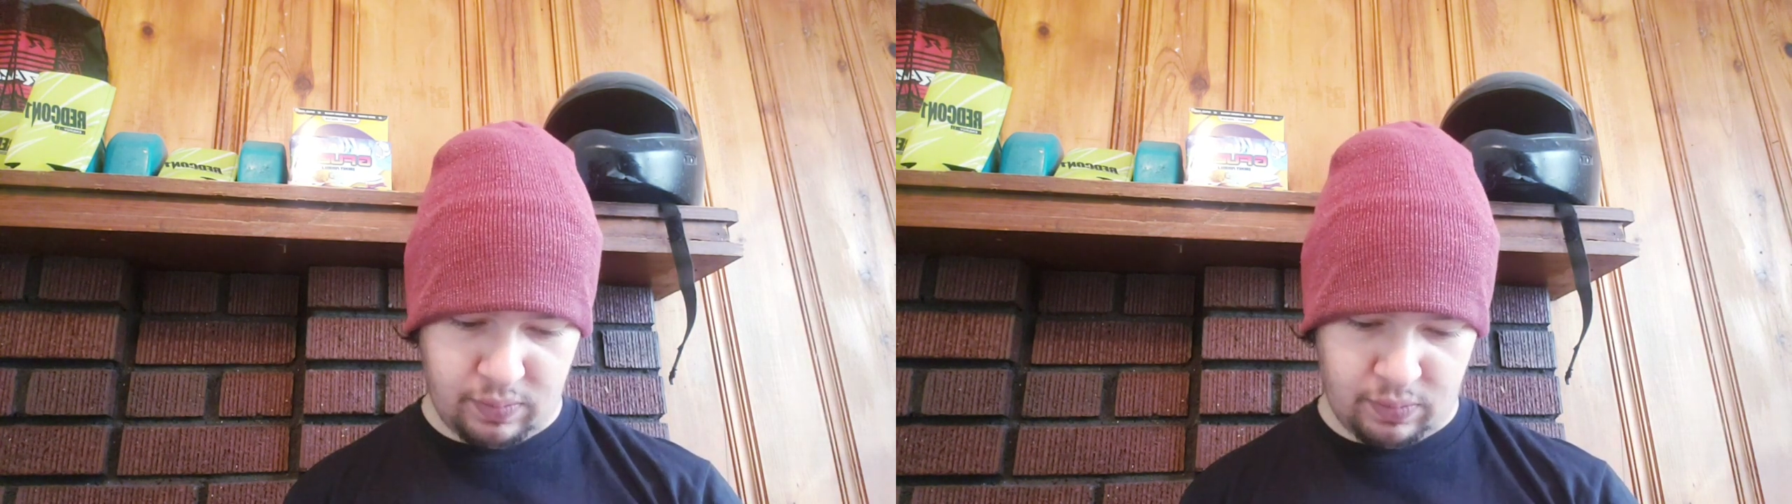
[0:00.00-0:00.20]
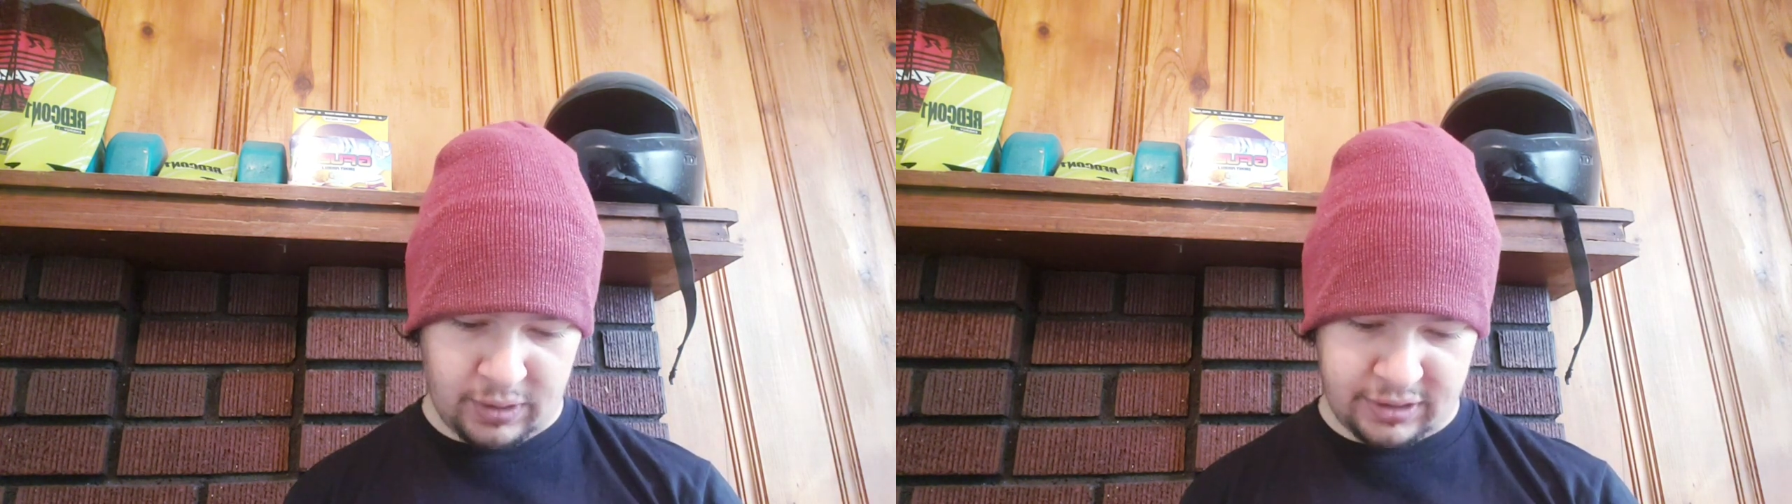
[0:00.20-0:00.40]

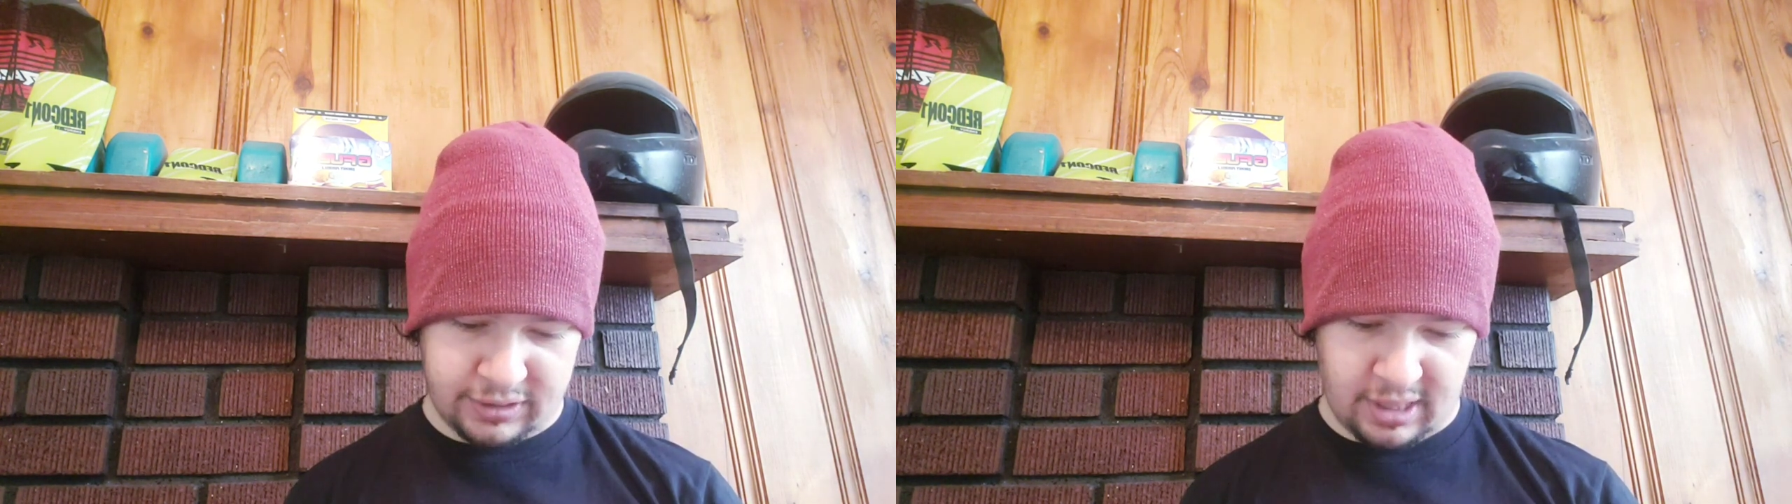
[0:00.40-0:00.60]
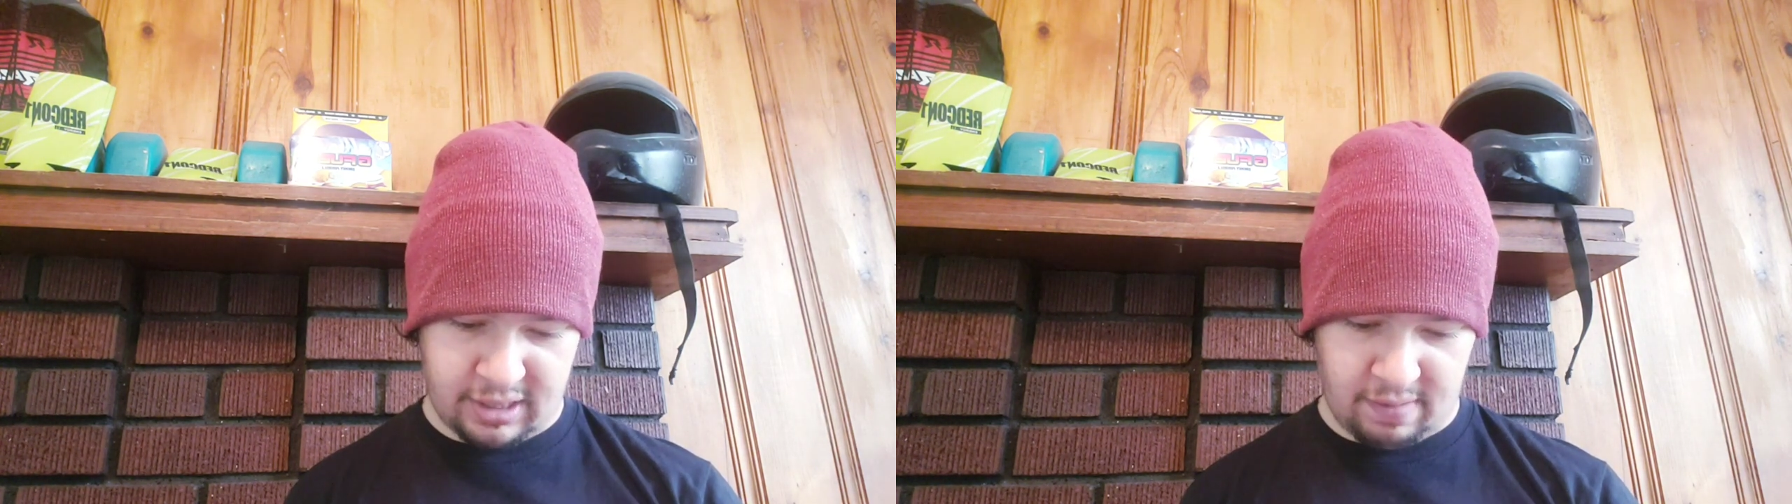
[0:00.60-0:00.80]
which is
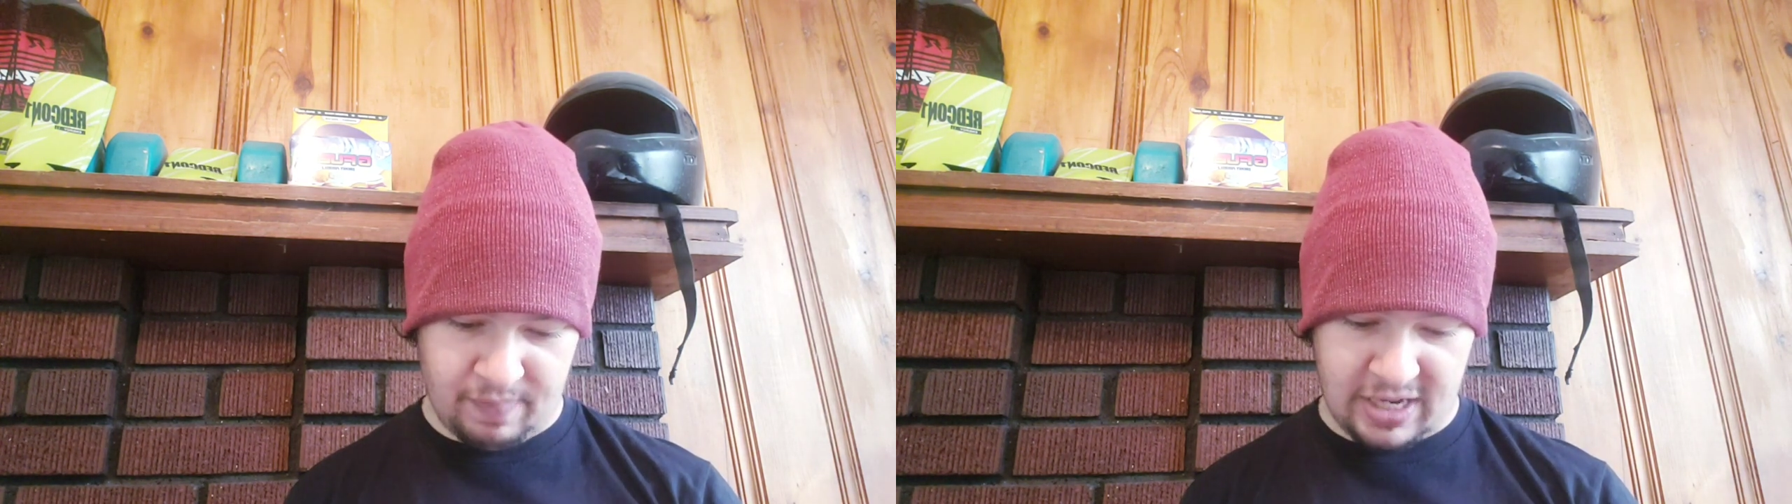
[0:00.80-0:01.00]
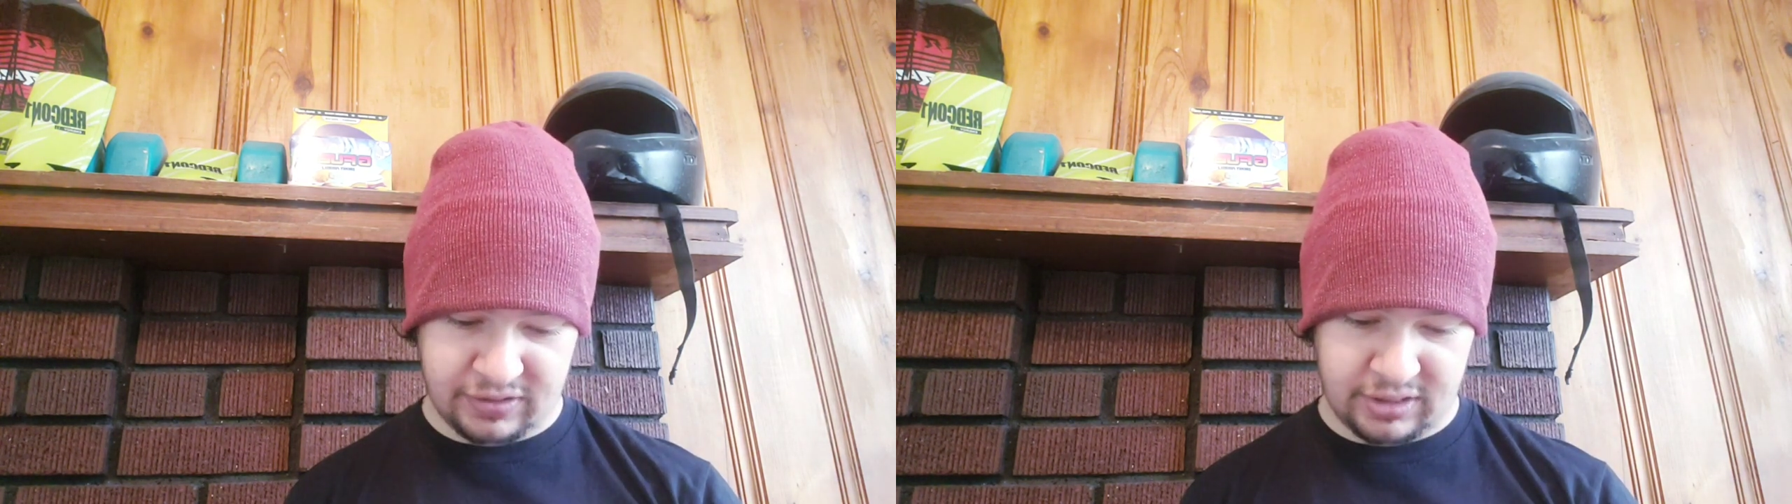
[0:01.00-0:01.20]
like a
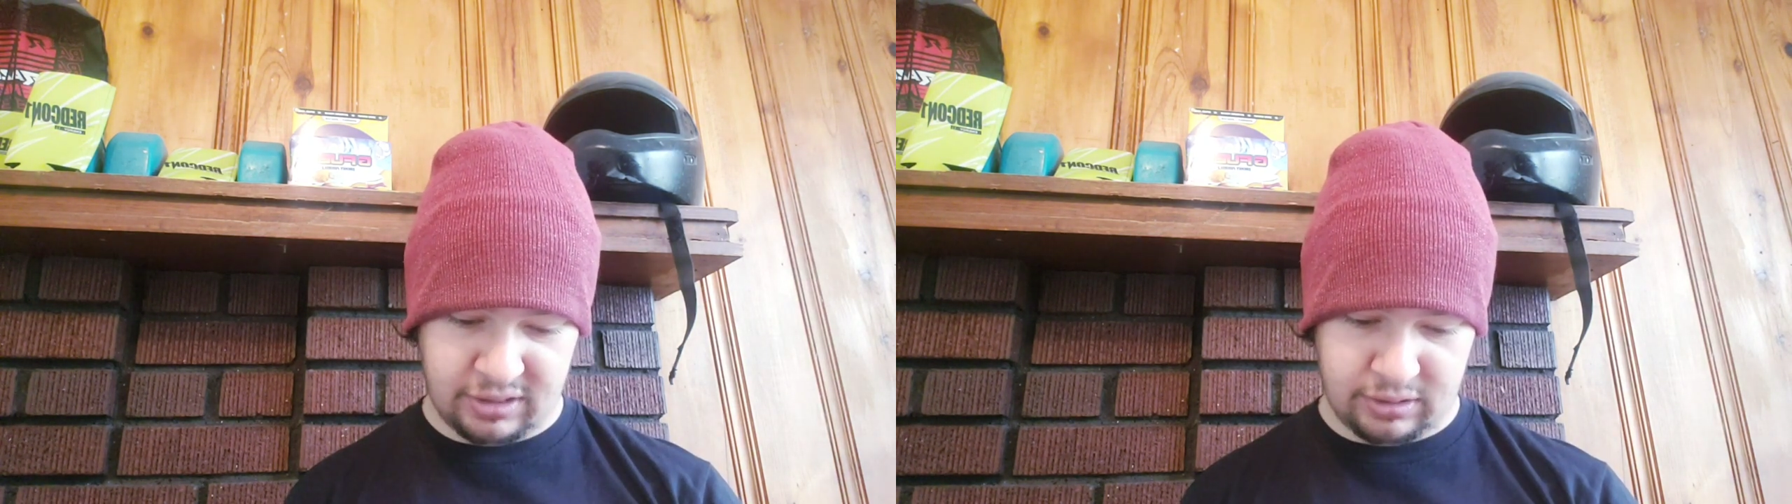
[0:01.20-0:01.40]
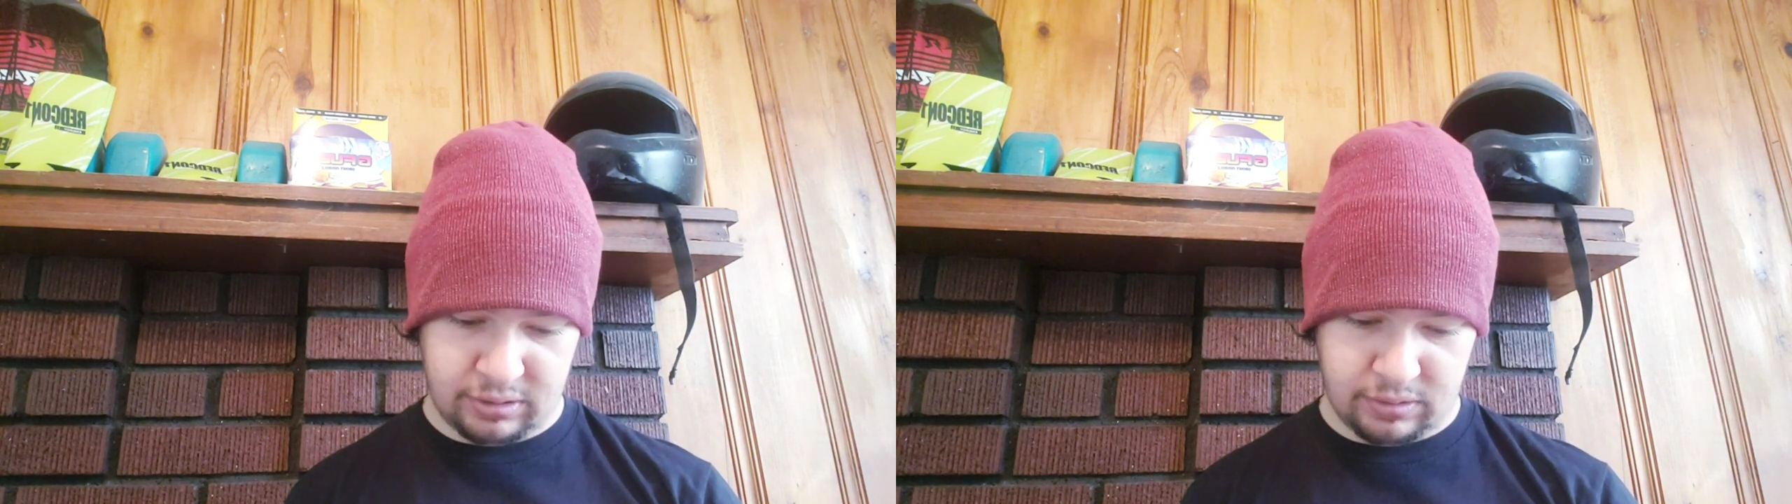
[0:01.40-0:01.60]

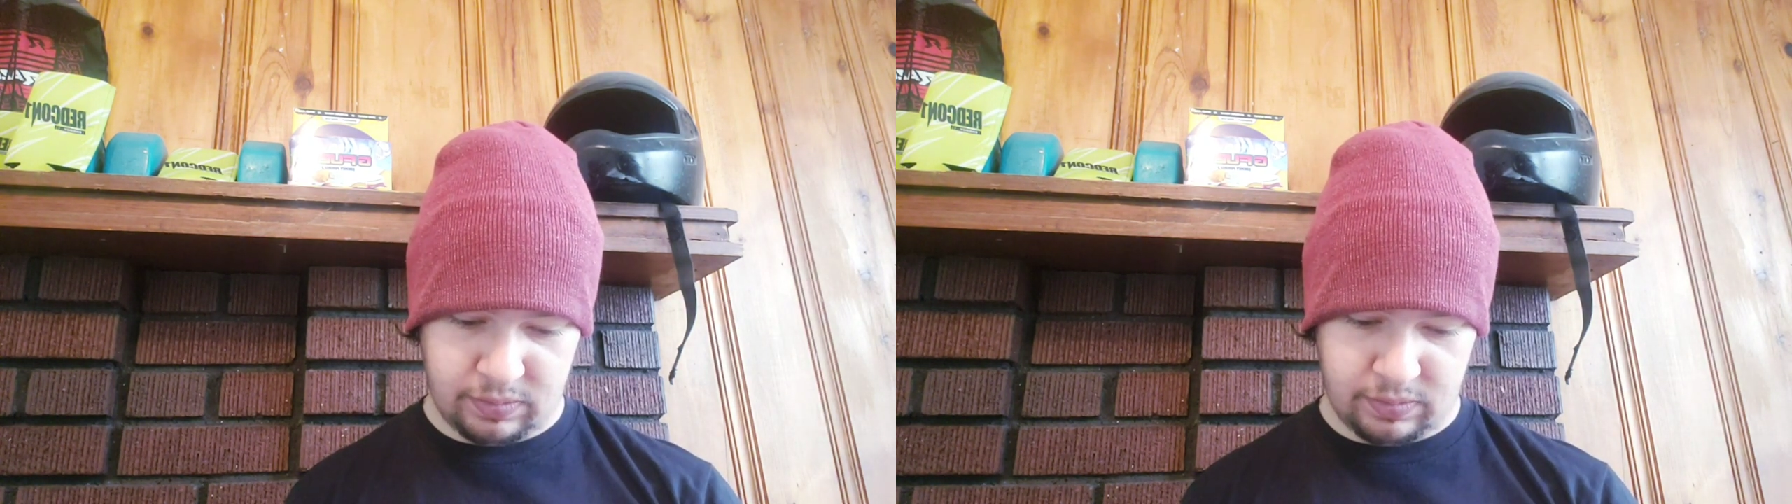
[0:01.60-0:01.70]
pansing,